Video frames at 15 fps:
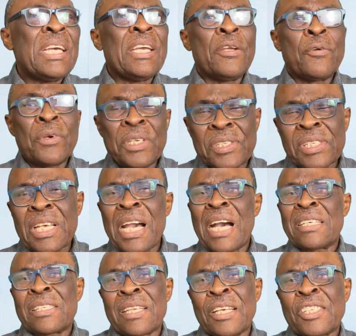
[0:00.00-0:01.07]
A risk
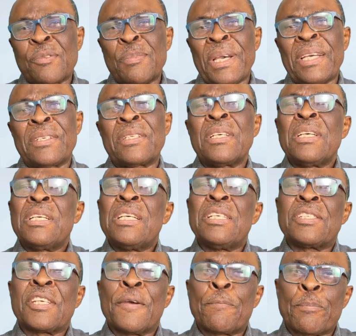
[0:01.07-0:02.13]
assessment
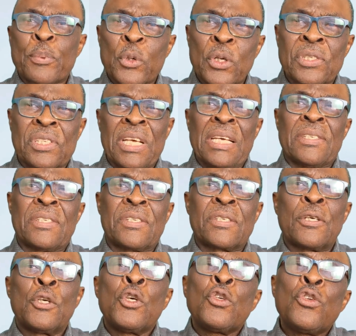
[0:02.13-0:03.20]
is a
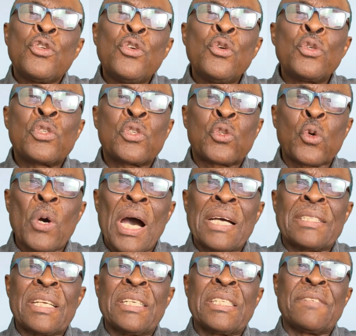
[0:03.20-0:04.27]
process used to
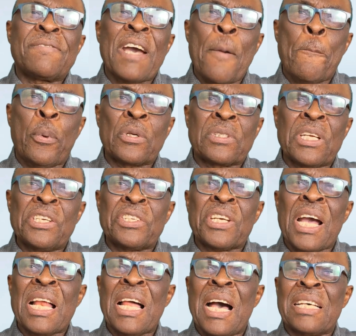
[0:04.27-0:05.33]
identify
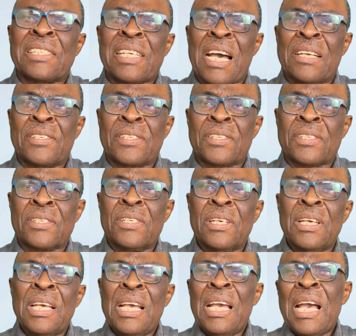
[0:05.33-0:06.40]
potential hazards
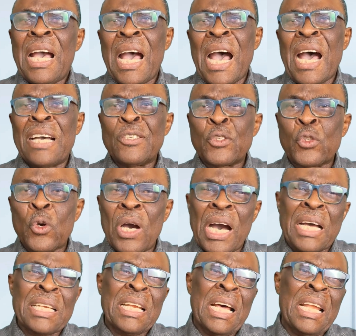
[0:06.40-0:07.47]
and to
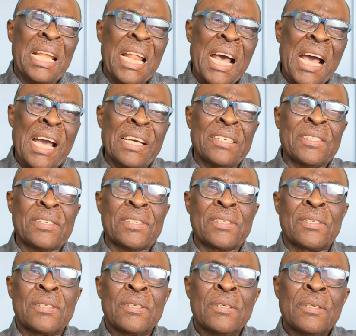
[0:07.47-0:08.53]

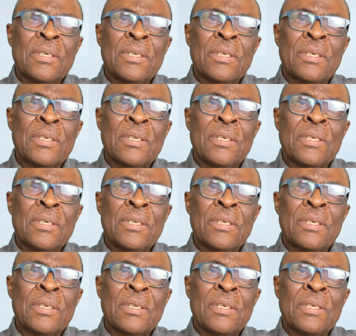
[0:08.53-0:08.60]
analyze